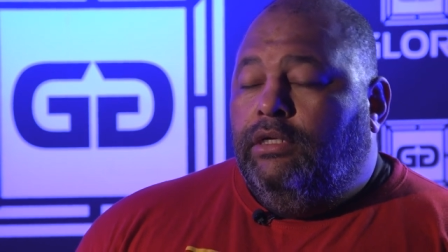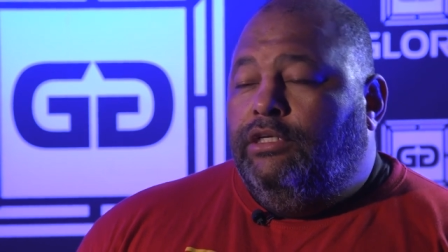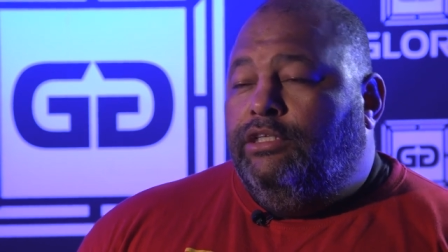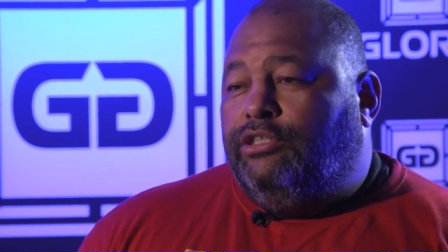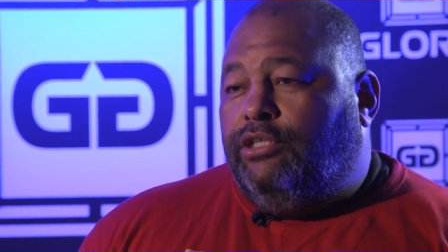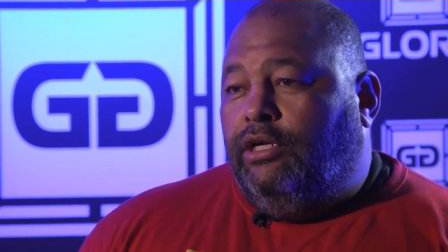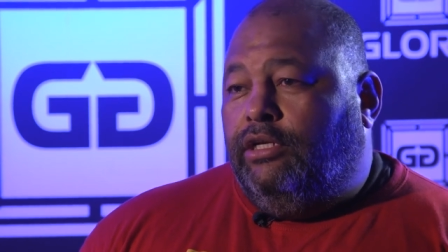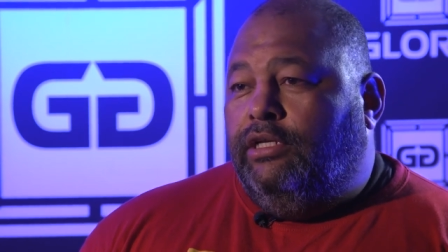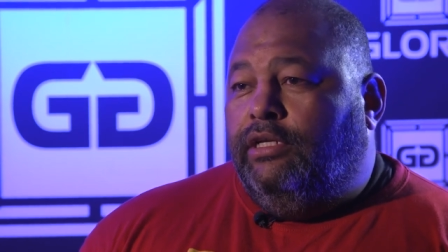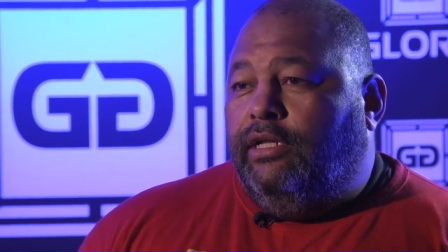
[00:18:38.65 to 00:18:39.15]
He
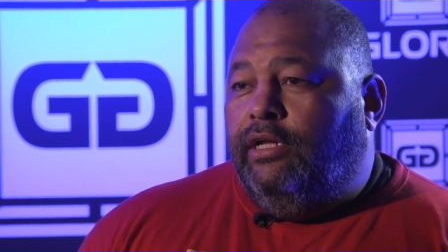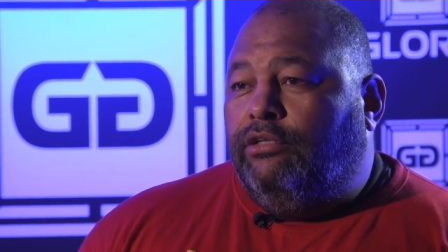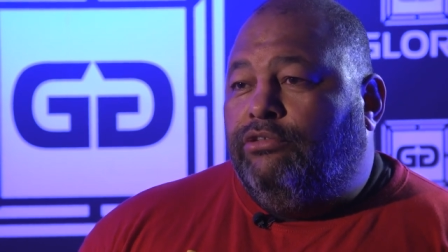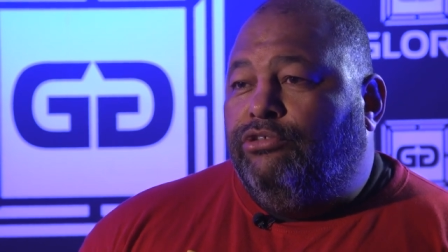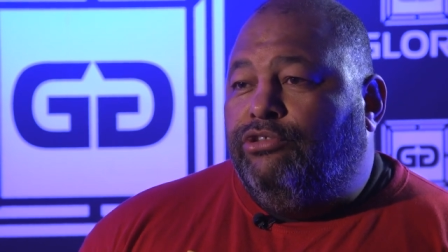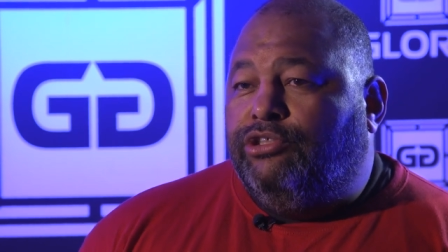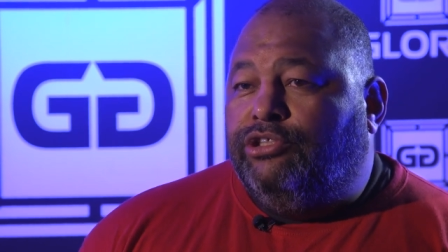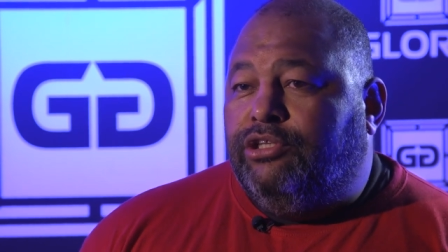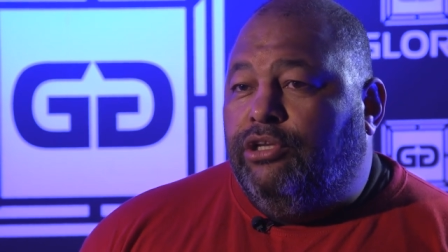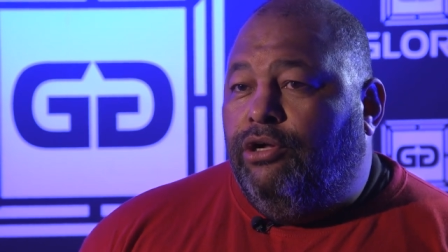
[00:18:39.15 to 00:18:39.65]
started out
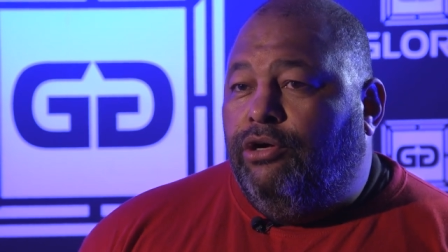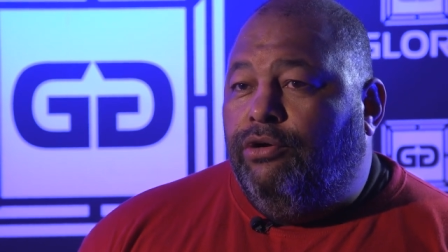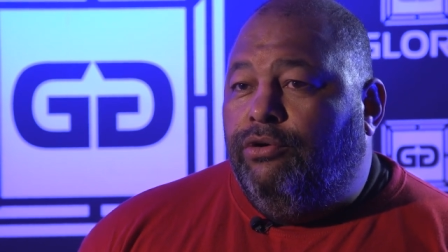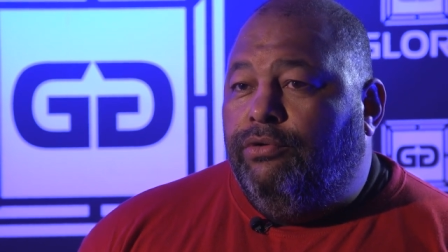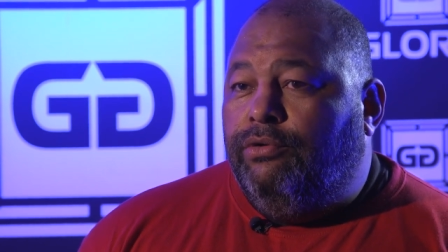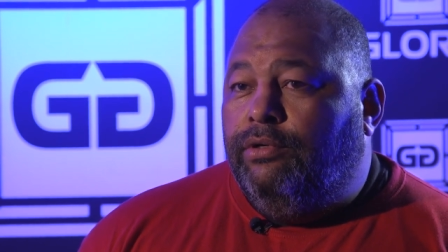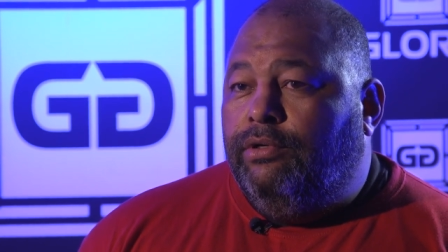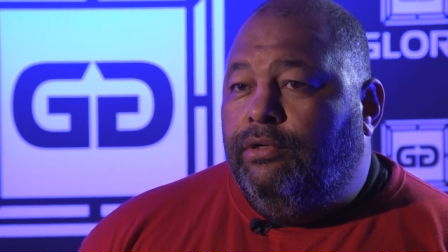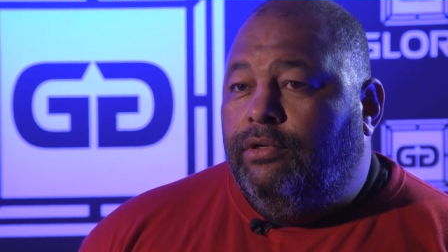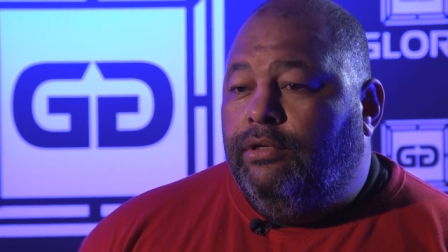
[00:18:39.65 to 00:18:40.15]
too
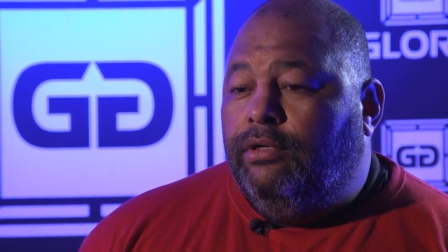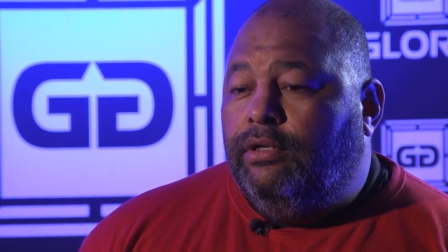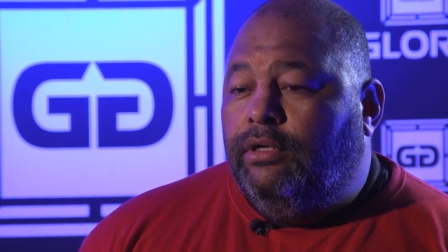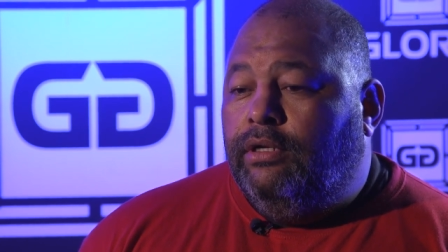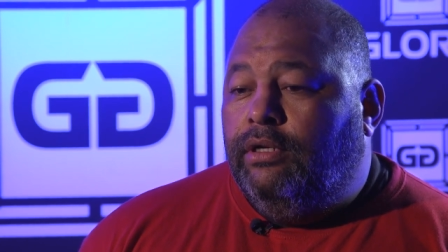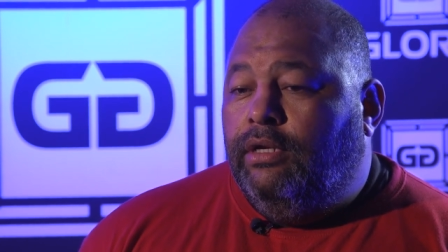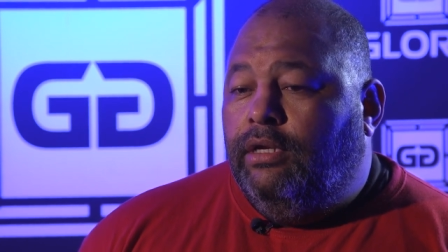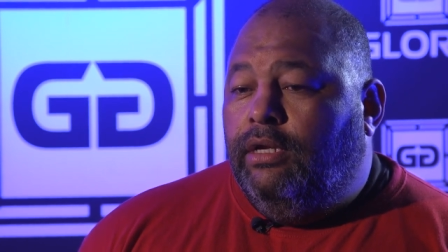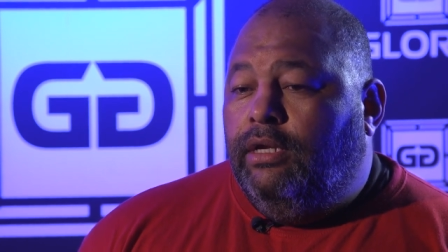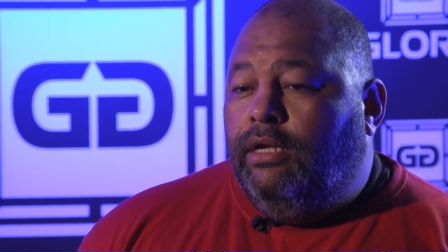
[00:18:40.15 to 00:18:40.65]
slow,
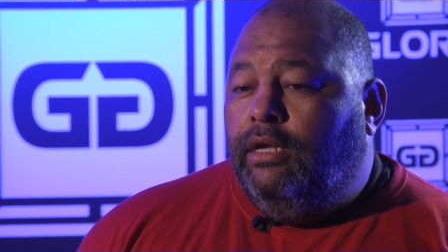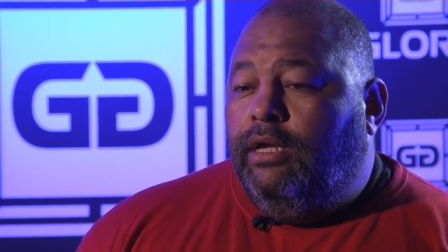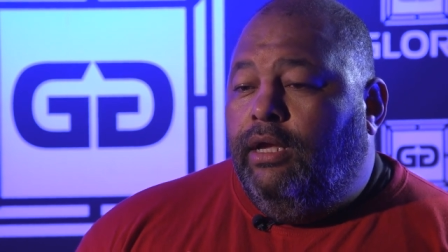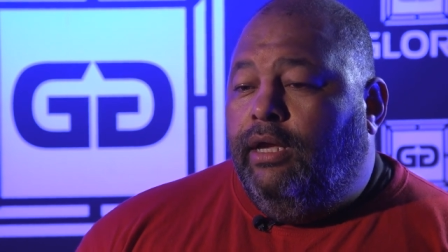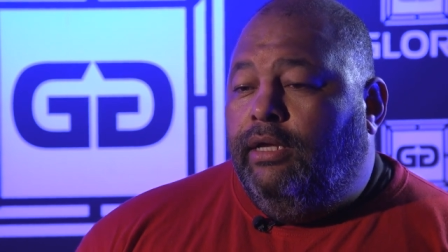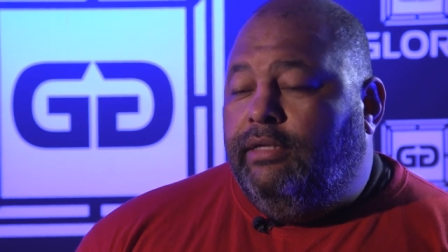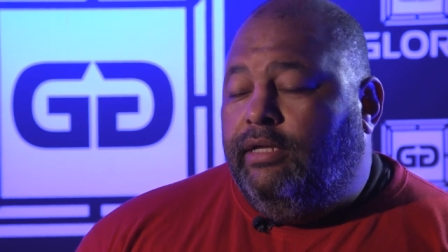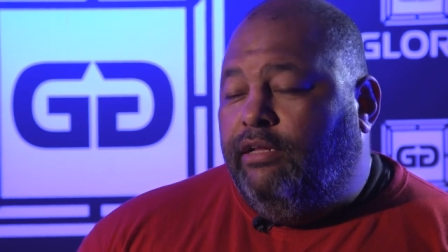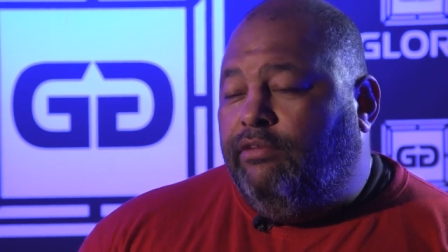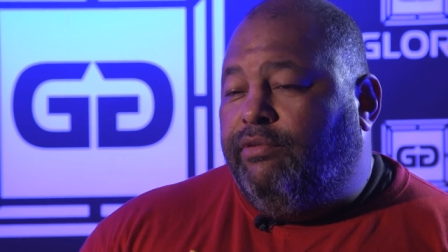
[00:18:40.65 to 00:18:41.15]

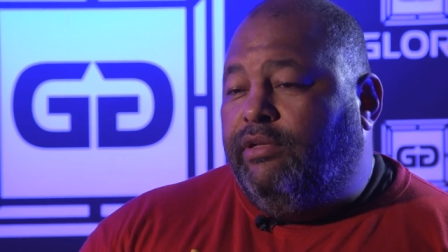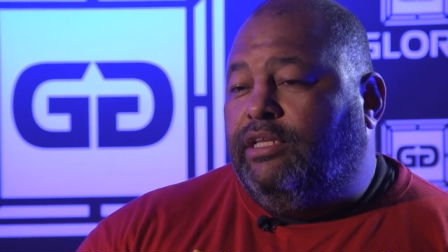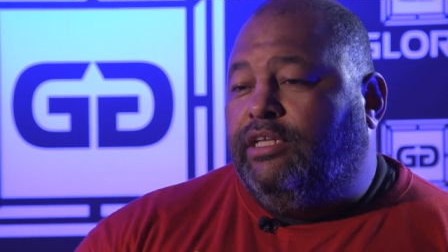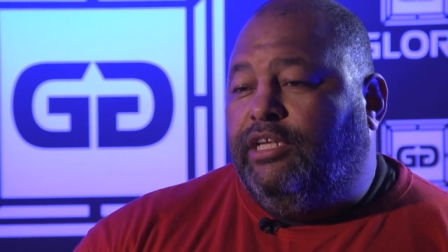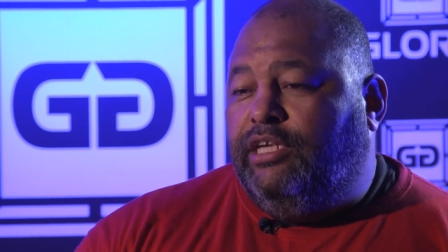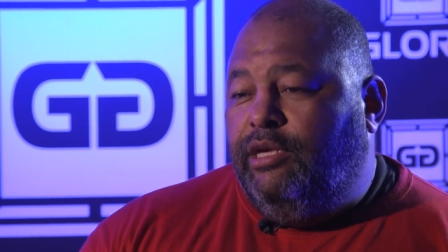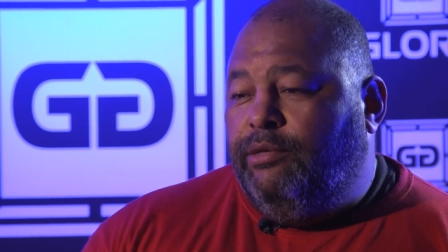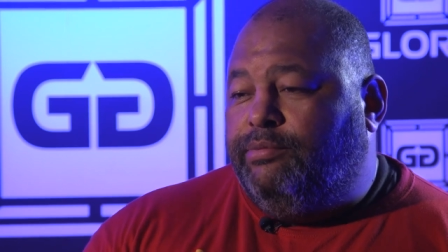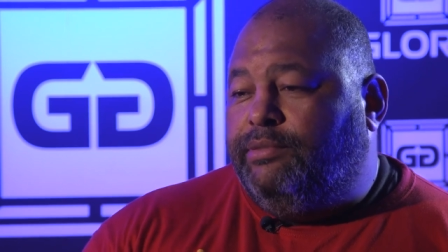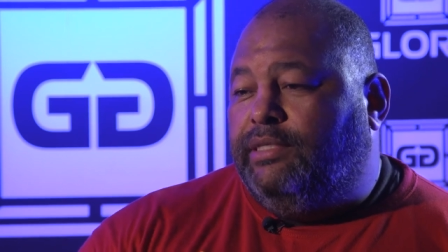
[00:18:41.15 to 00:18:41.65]
and that's
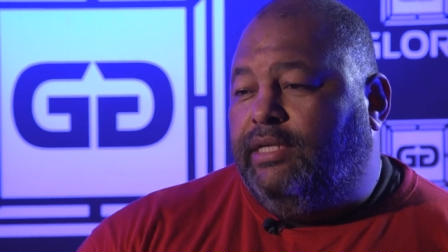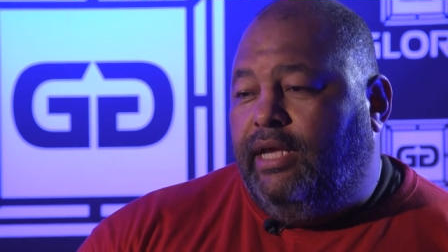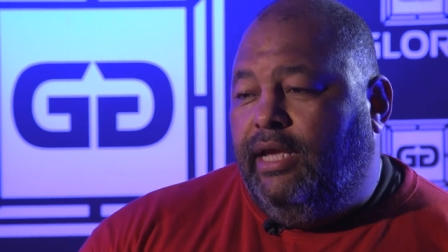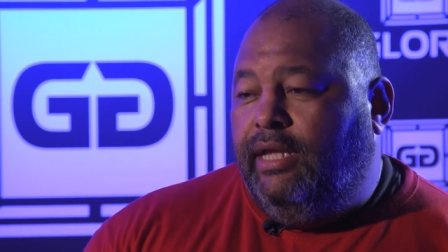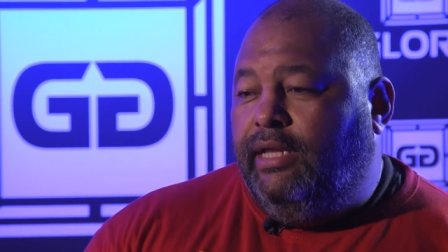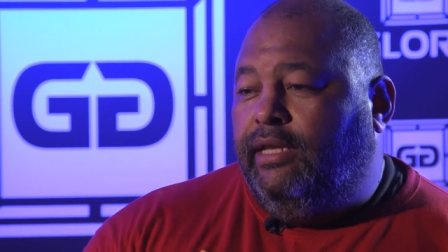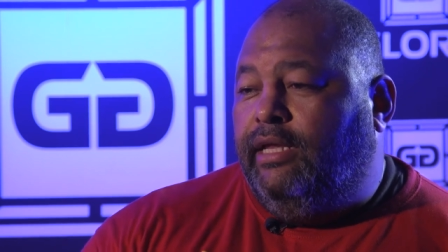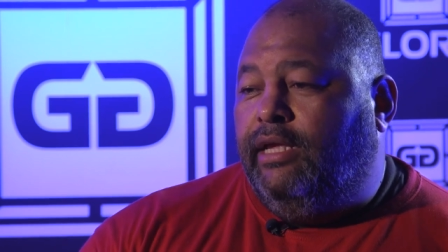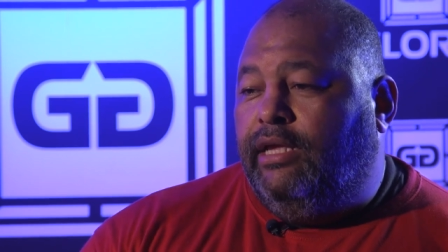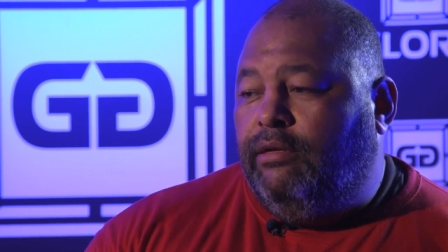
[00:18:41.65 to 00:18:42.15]
what keeps
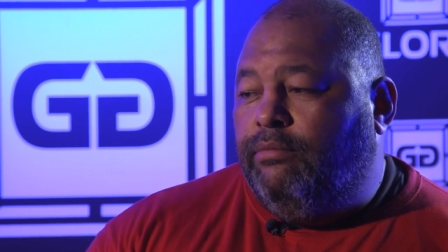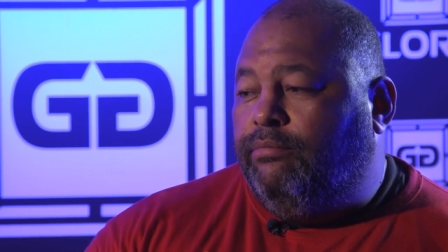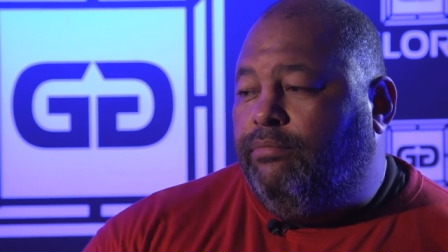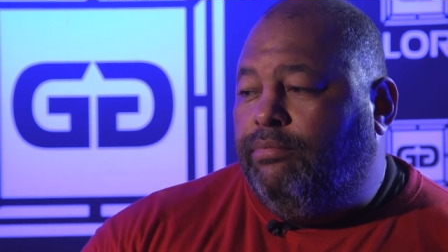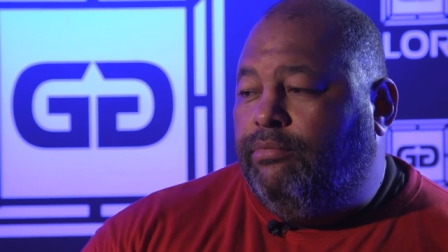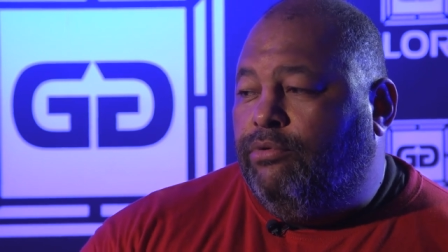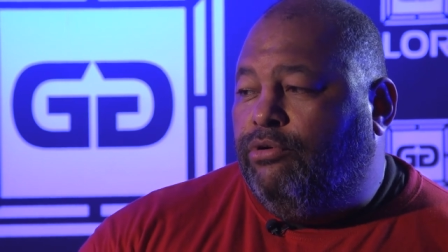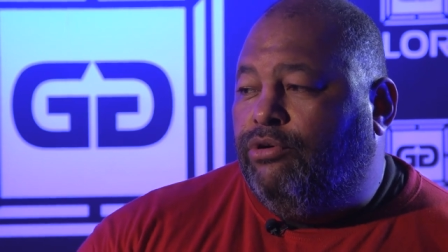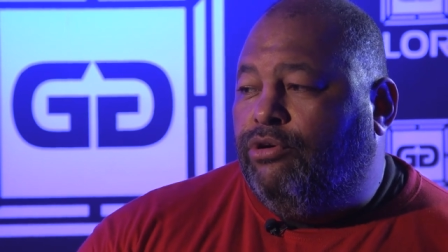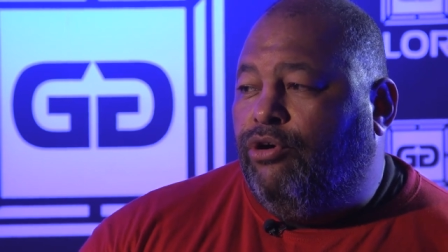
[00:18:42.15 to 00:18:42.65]
ending him